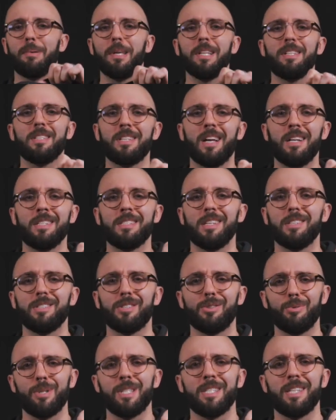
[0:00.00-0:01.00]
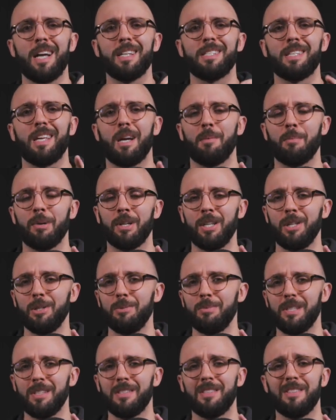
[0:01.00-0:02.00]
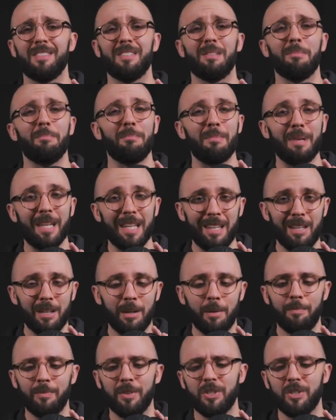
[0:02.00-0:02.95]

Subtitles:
Peak Design sells 3 size camera cubes. This is the medium.